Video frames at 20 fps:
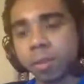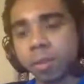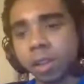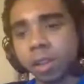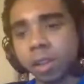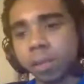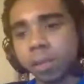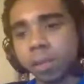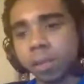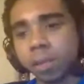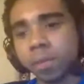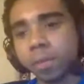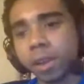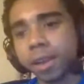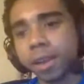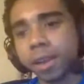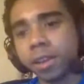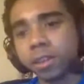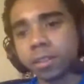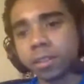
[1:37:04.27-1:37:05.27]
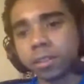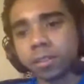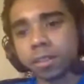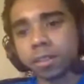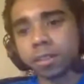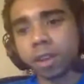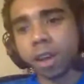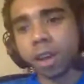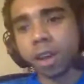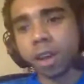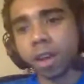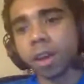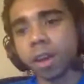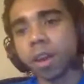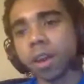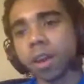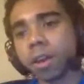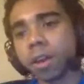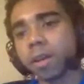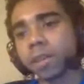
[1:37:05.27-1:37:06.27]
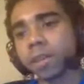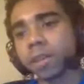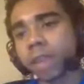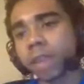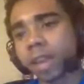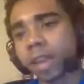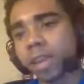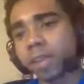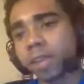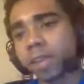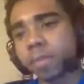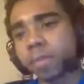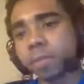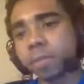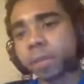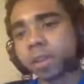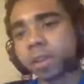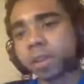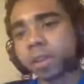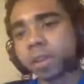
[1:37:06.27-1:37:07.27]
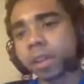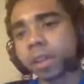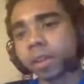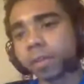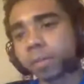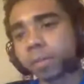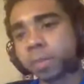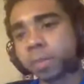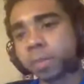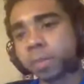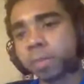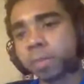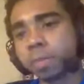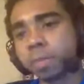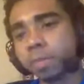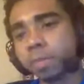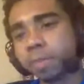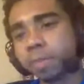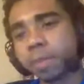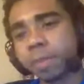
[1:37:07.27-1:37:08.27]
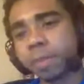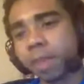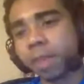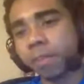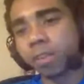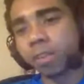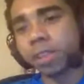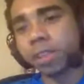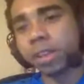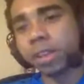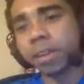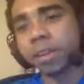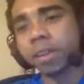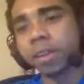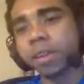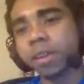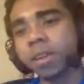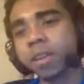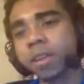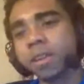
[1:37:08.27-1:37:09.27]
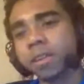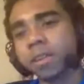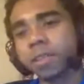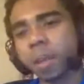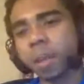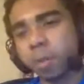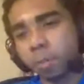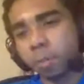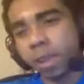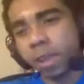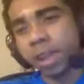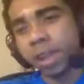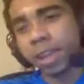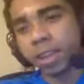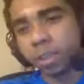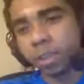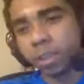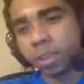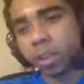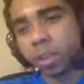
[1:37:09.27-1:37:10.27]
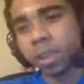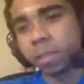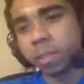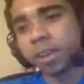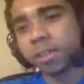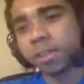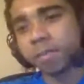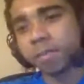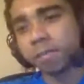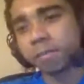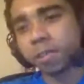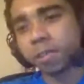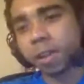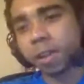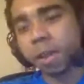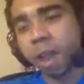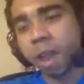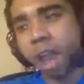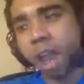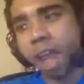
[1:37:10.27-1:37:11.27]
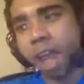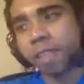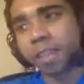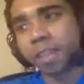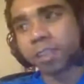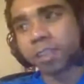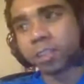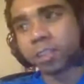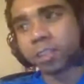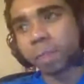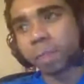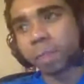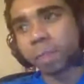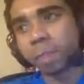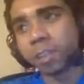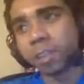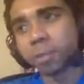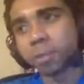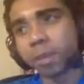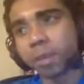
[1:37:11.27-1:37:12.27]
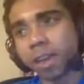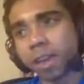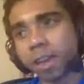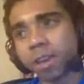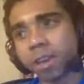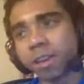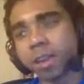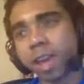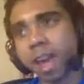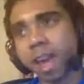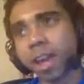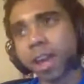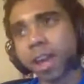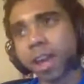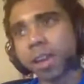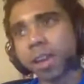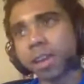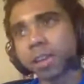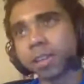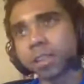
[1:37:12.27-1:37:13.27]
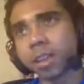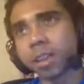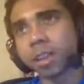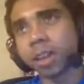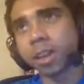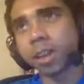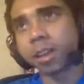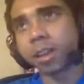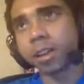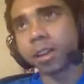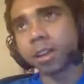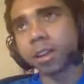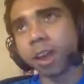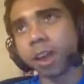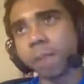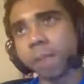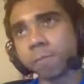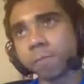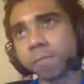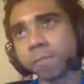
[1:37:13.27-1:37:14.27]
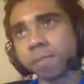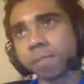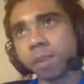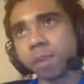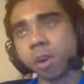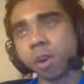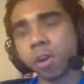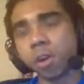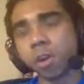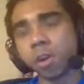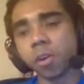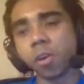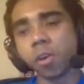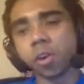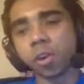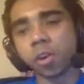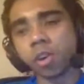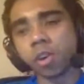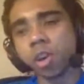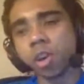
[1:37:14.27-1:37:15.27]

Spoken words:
of Colombian players attacking, but like a bit of everything. Same with me, like an Australian player and like Japanese player and a guy from Hong Kong.